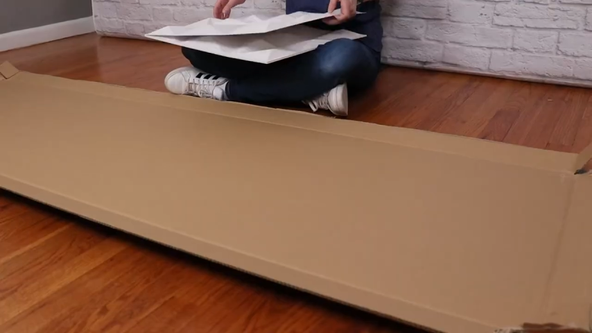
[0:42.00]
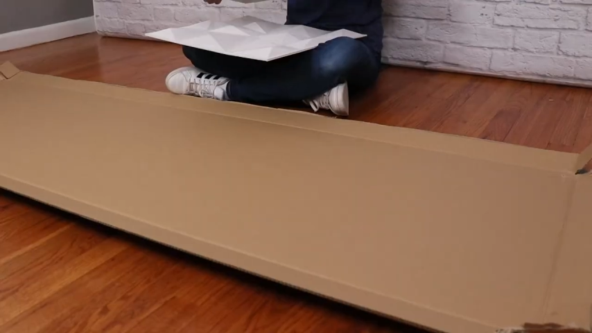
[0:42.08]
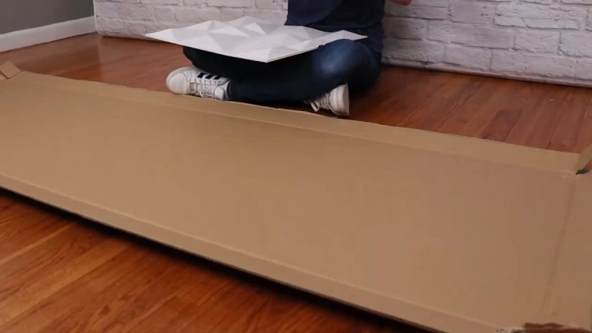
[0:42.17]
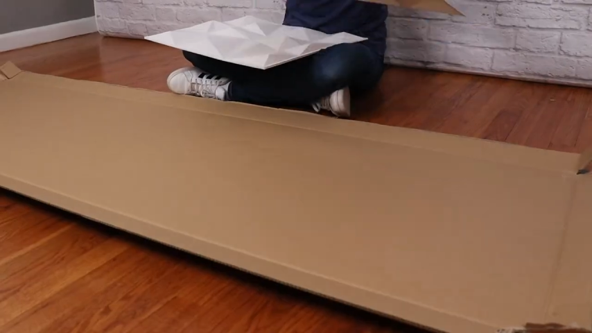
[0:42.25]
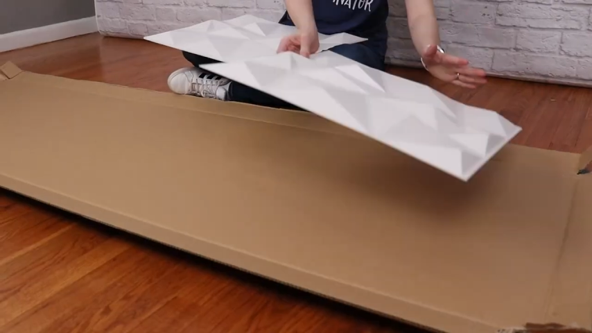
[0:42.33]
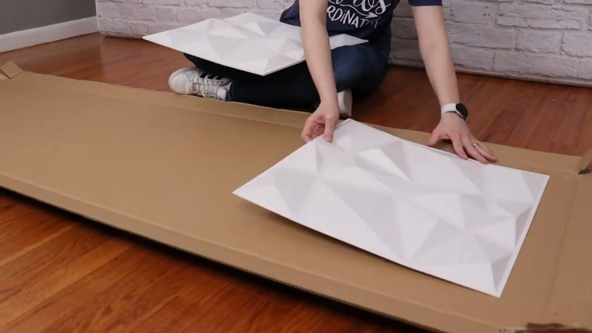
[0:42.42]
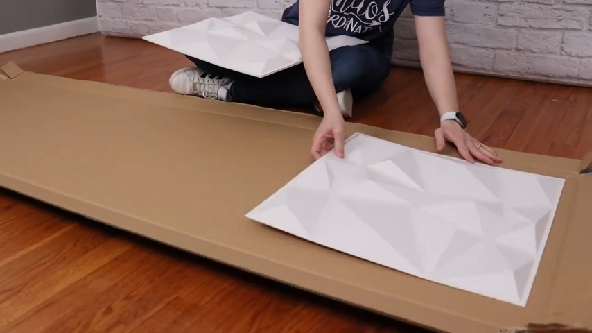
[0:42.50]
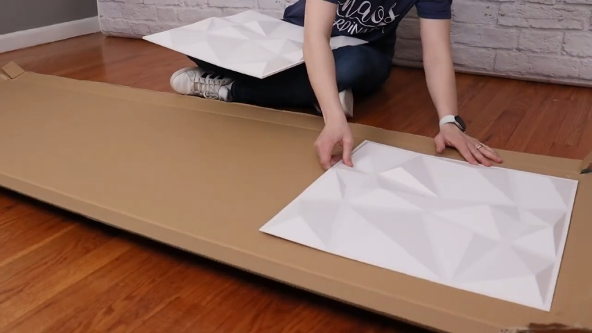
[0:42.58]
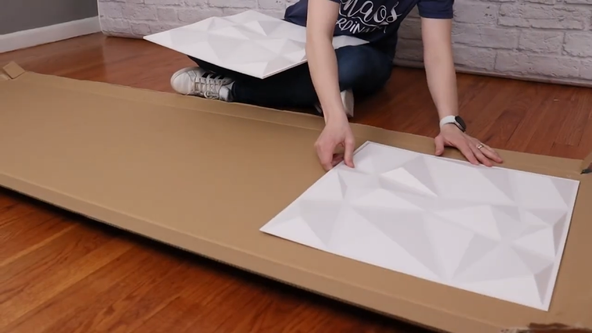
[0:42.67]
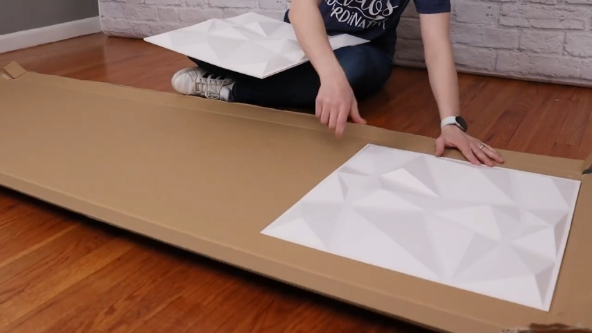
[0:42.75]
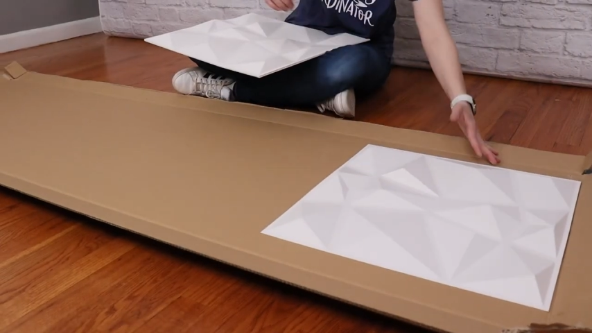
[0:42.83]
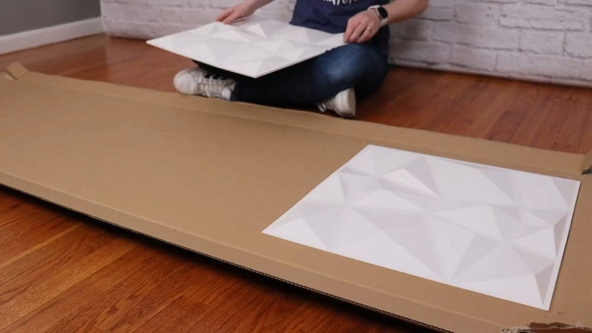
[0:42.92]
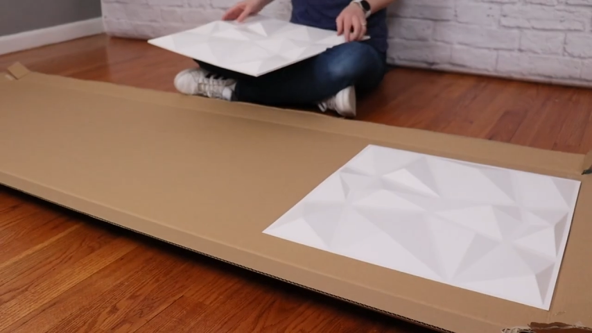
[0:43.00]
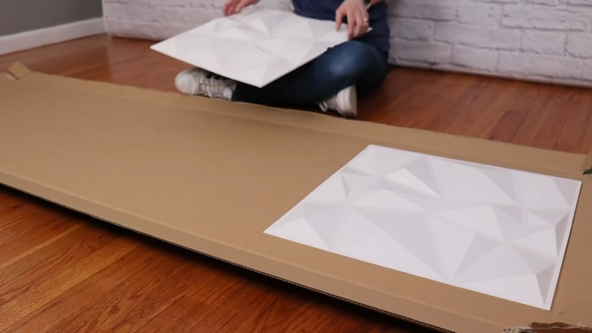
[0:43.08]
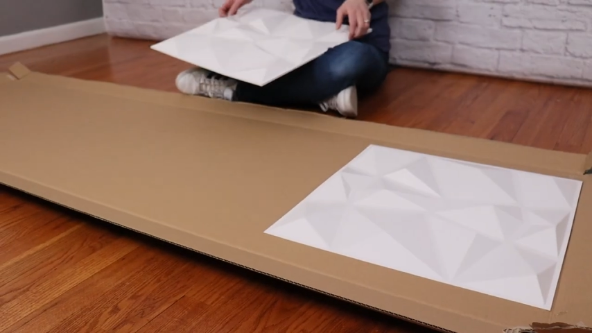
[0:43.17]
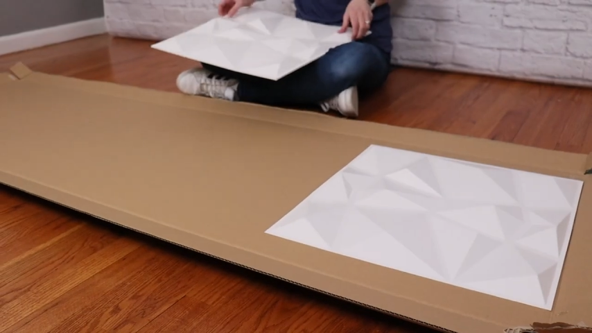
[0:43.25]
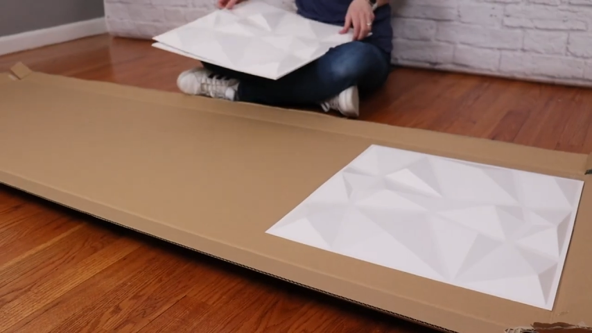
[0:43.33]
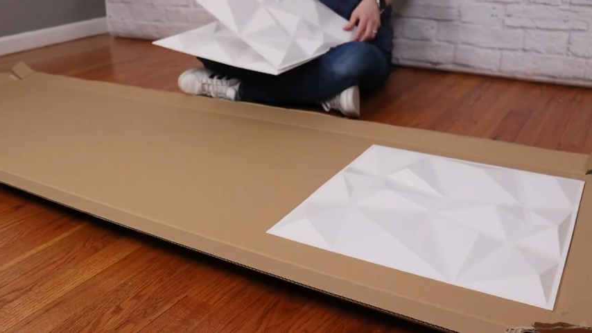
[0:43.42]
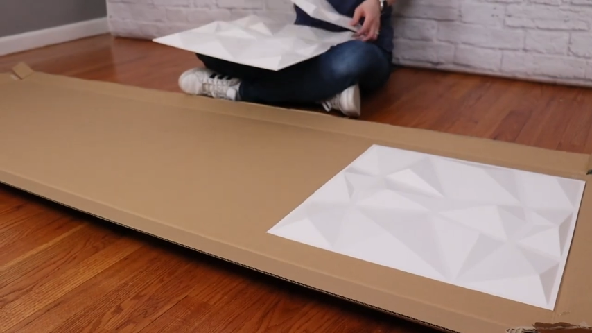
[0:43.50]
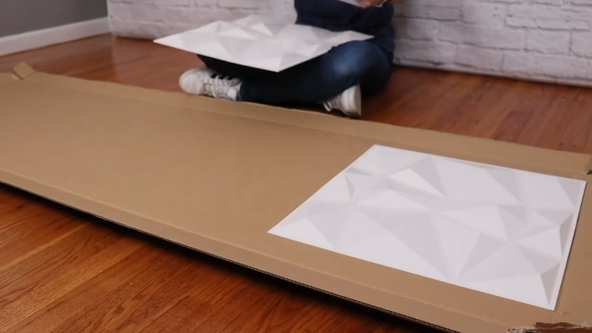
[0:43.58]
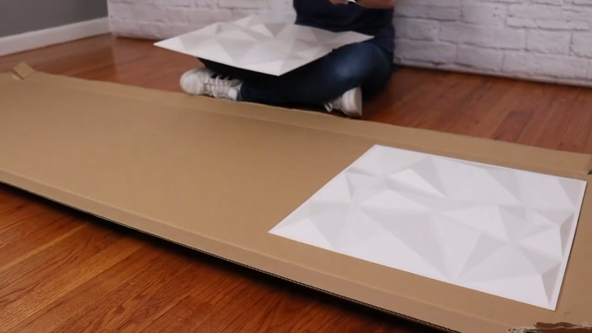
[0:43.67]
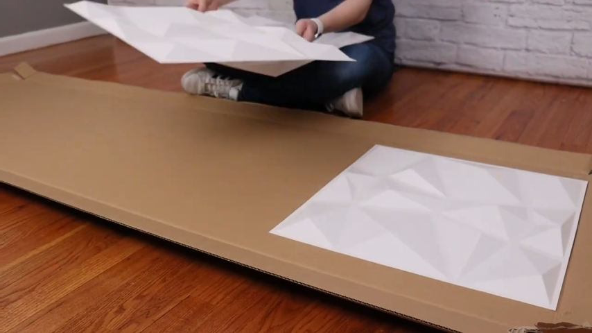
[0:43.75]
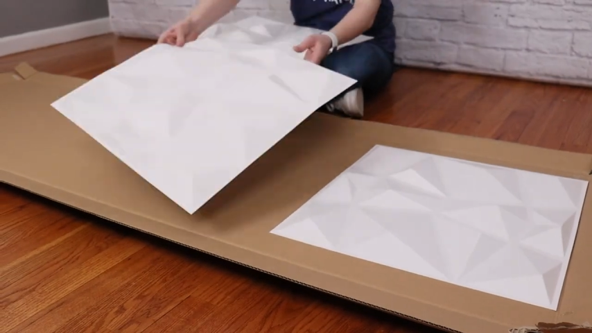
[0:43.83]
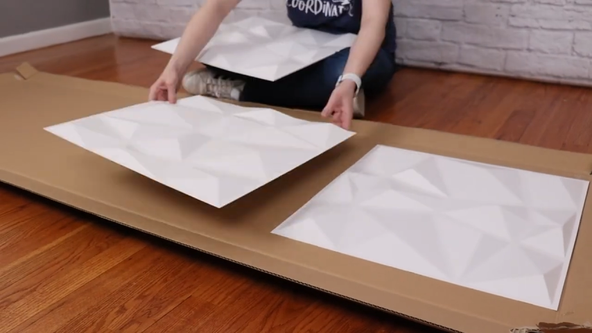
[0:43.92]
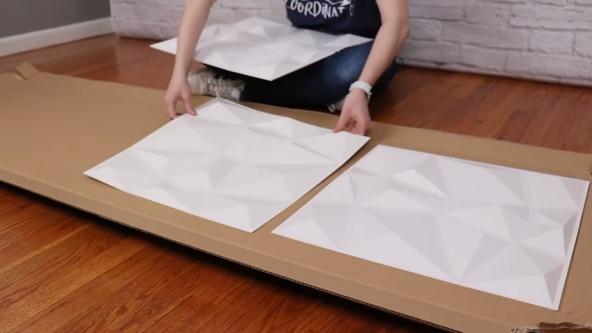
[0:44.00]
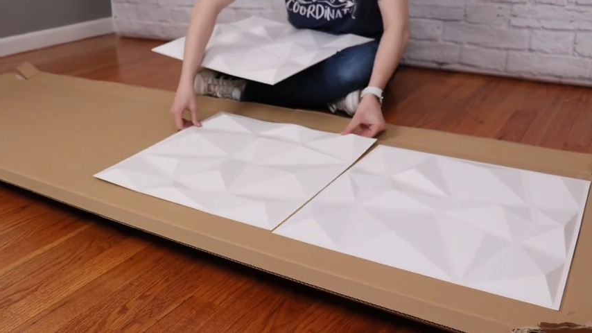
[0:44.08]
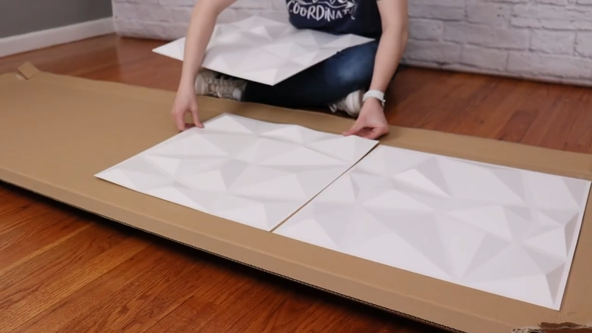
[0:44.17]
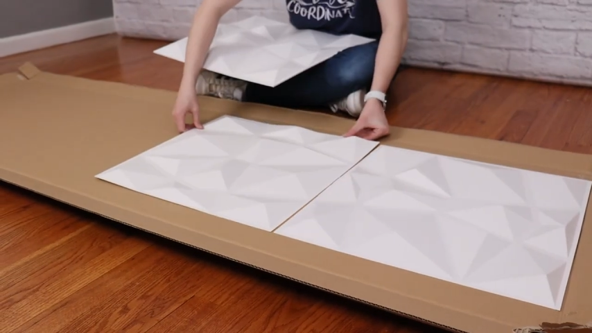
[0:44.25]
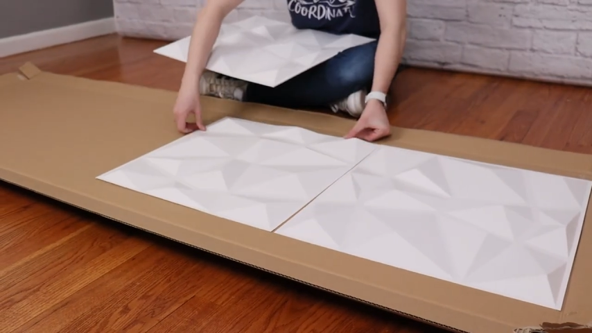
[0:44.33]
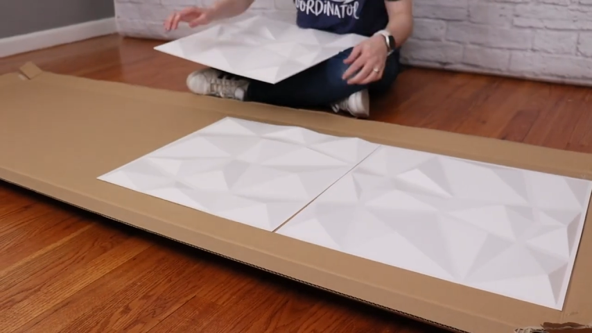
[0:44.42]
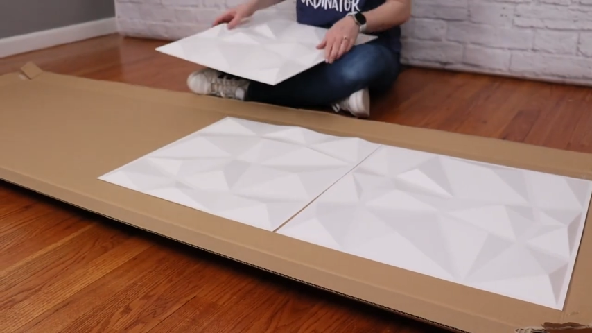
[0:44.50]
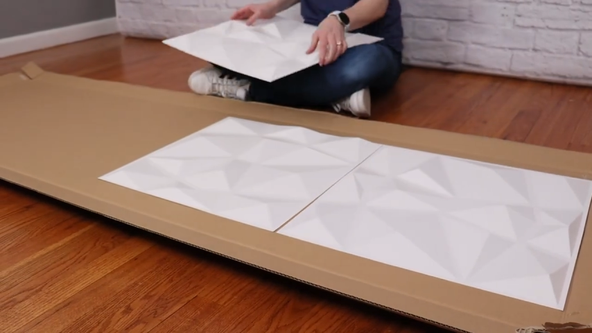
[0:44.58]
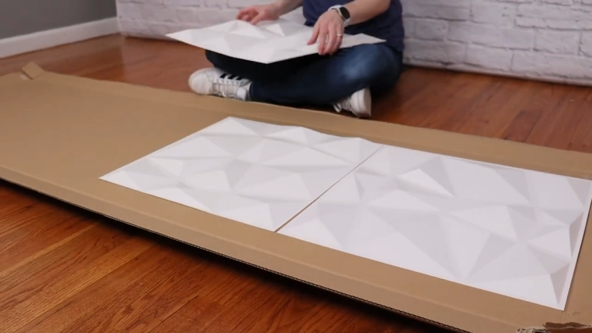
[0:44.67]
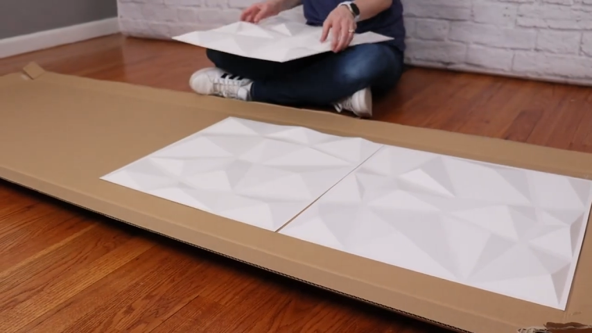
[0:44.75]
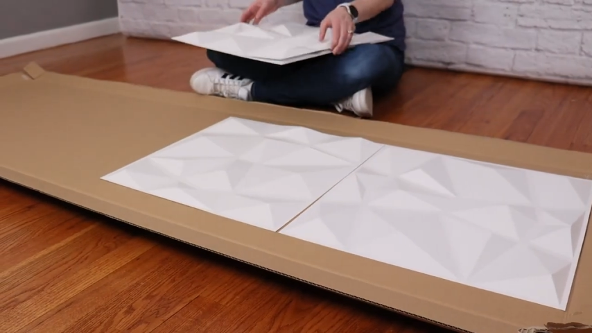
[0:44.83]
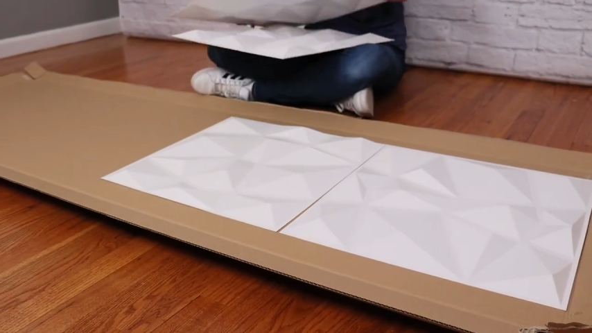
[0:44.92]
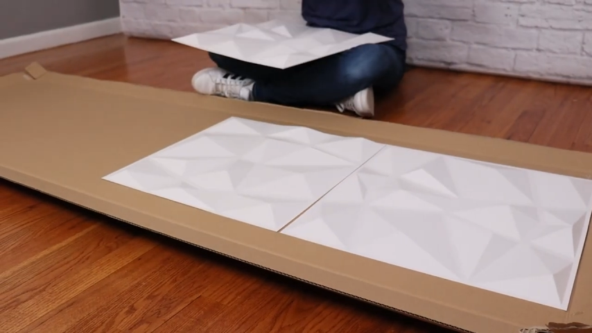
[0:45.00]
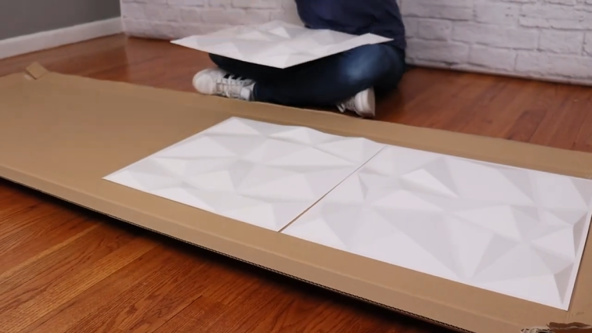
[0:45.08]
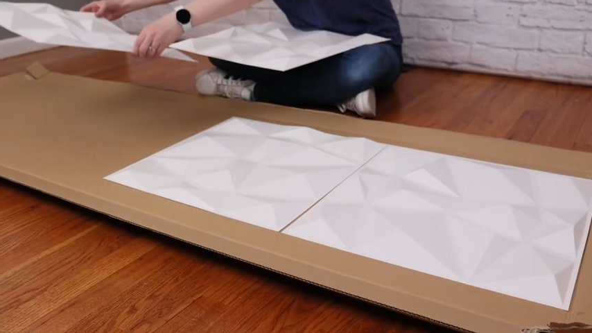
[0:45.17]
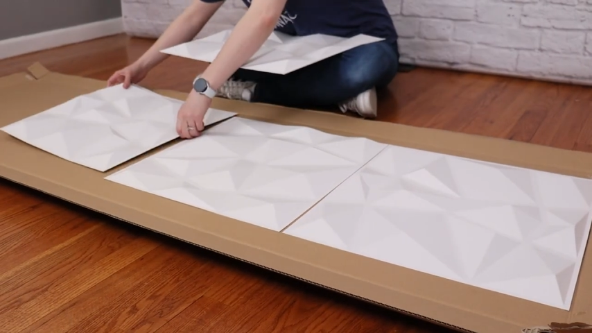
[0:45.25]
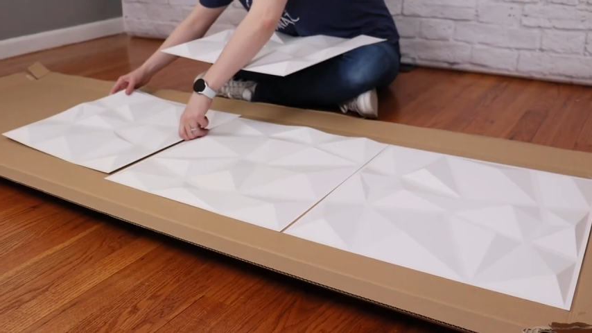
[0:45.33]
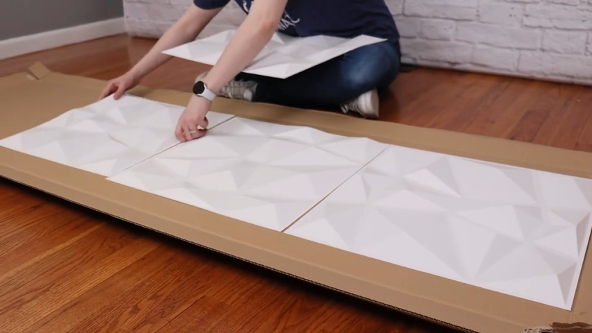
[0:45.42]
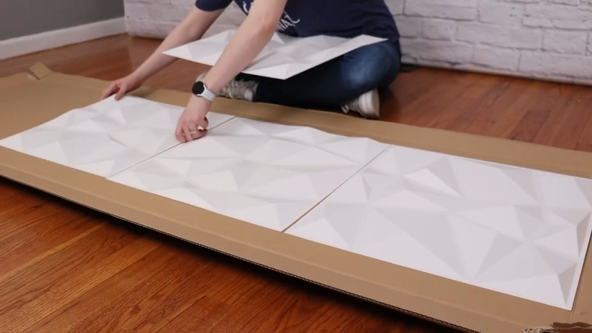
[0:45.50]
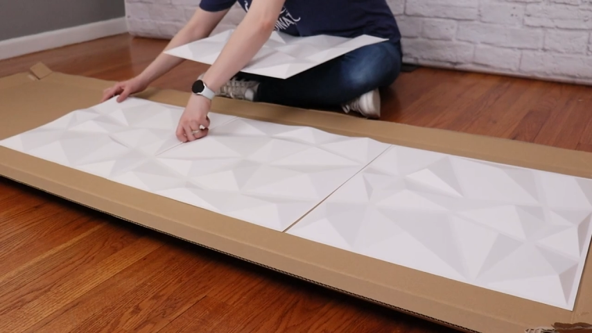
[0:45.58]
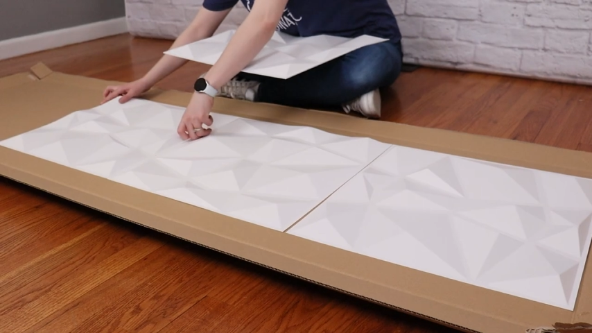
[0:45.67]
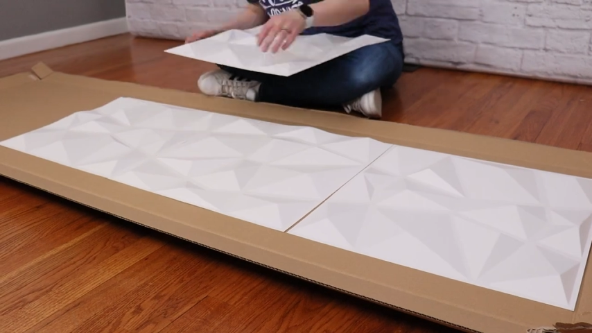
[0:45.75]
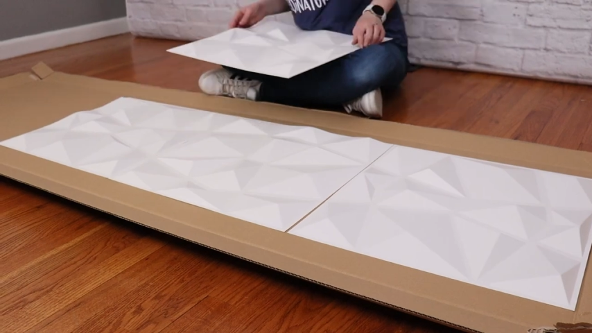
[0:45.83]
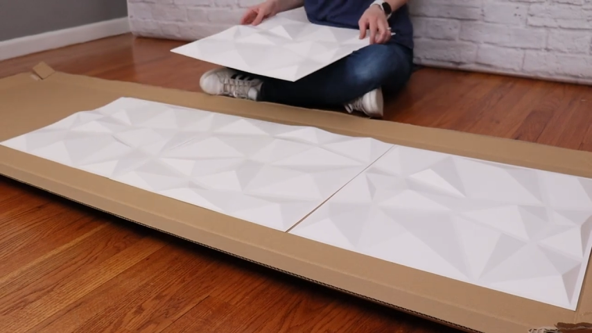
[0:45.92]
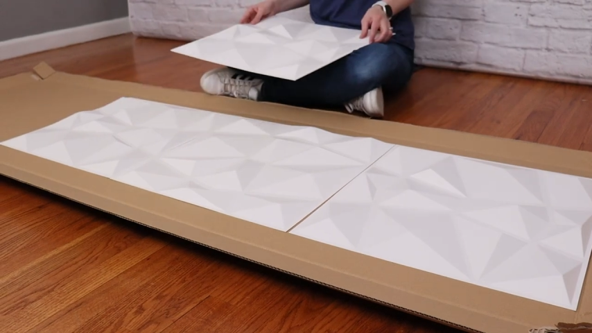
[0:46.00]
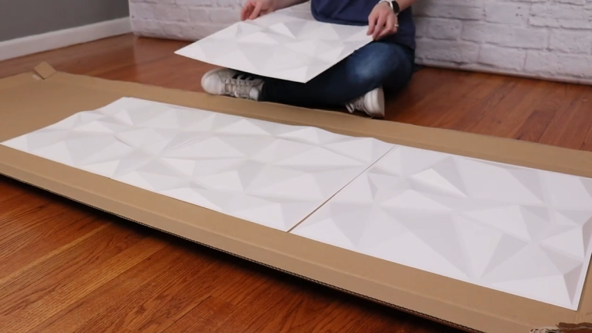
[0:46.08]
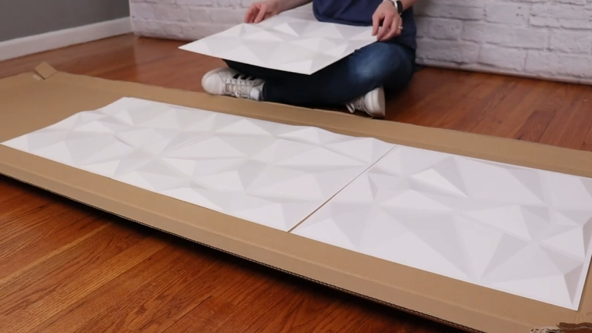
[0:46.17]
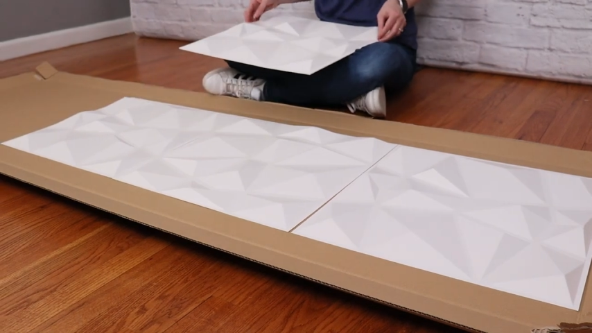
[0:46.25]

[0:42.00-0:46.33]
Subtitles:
No face is visible, so there are no lips to read.